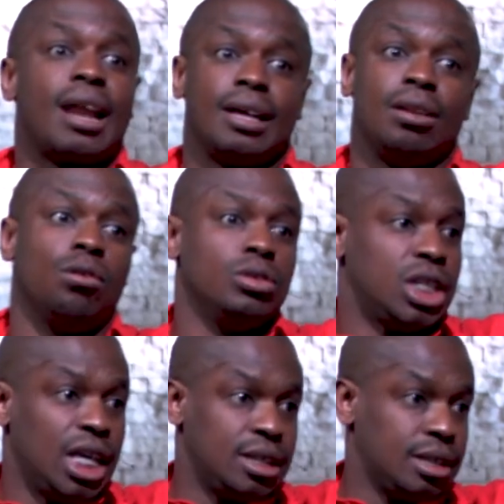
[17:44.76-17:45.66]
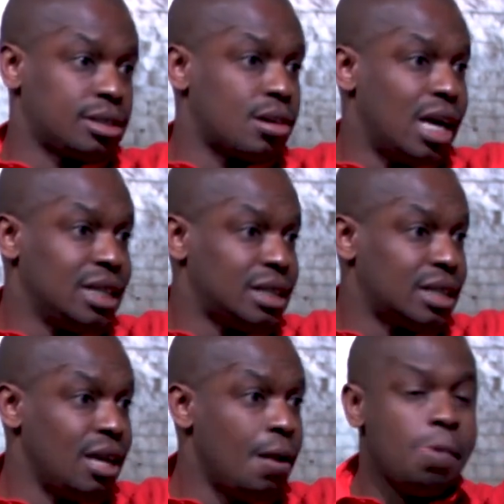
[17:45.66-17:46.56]
our Lord Jesus Christ
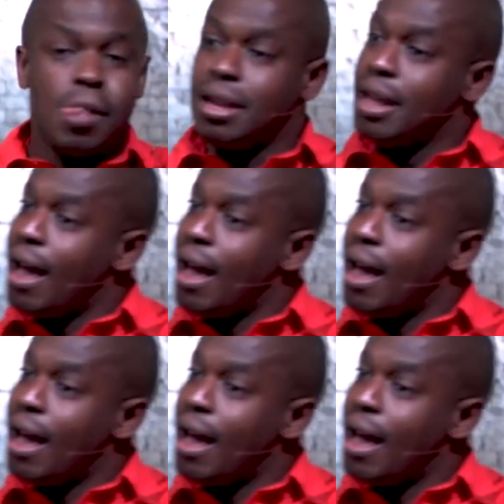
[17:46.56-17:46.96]
and the